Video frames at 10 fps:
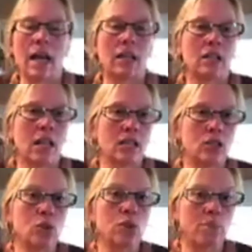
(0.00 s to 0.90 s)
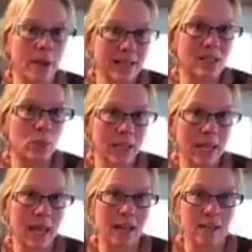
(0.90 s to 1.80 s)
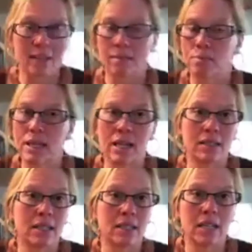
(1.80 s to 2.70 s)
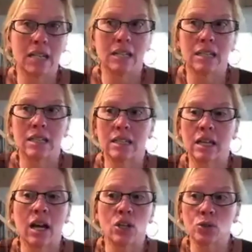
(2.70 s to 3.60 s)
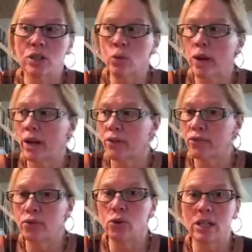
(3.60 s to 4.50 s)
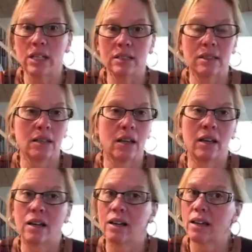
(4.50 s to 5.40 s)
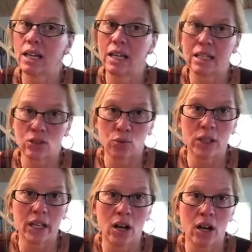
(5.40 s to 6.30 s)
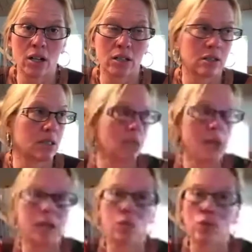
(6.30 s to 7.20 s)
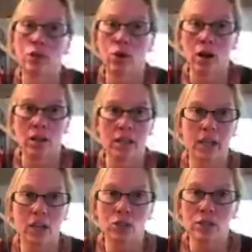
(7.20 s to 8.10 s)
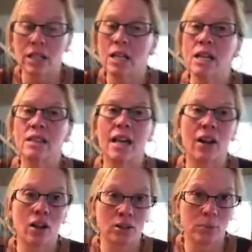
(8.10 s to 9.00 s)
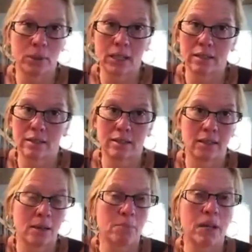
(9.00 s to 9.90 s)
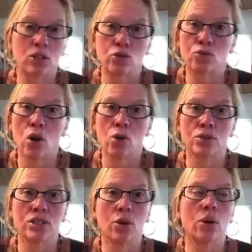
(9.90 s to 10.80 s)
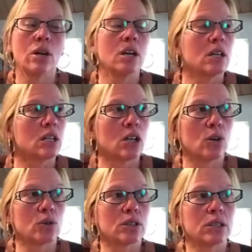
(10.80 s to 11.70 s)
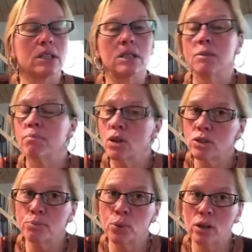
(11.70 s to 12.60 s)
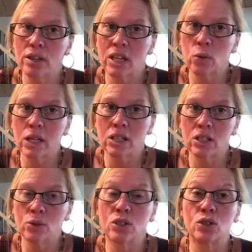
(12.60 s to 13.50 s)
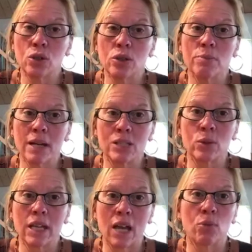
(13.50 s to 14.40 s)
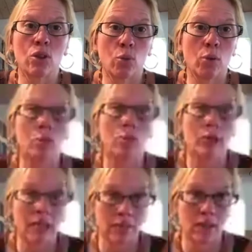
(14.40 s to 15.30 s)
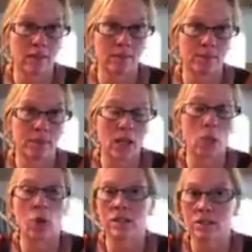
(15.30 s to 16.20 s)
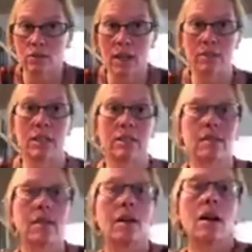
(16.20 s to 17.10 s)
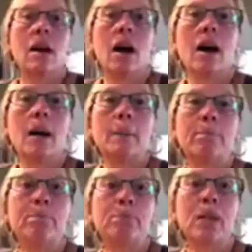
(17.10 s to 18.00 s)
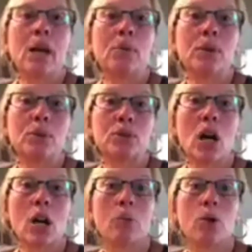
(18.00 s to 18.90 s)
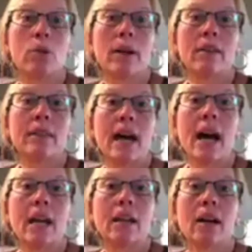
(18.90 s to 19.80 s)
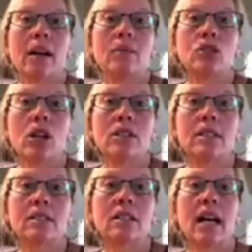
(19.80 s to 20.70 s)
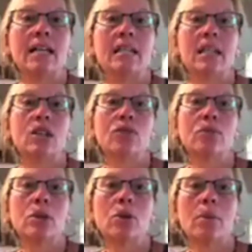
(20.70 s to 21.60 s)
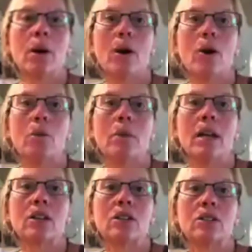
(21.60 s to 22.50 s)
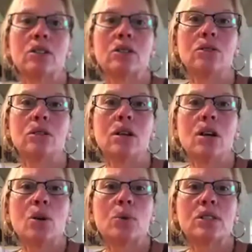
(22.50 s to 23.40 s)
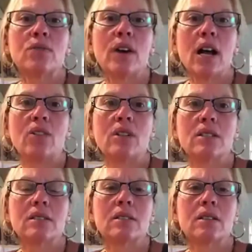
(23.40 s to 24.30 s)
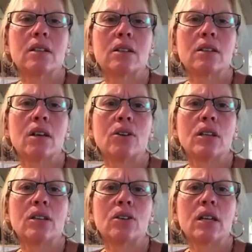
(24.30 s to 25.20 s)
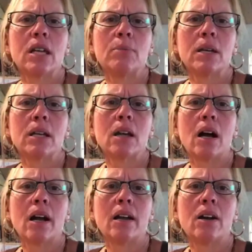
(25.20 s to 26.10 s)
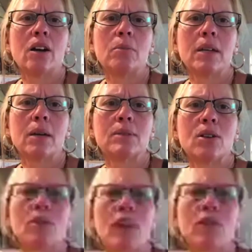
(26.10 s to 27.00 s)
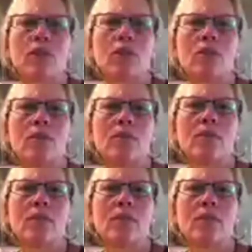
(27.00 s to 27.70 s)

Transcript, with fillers: and, and do the best we can. Because in, in the country, the way our food is, it's really hard, depending where you are in the country. That also plays a major role. So, you know, the most important thing we can do is do the best we can with what we've been given and what is around us. Um, we will talk more about that. Um, Charles says, glad to hear from you. I'm home and good news. Was a virus load and they're keeping an eye on me. I'm so thankful.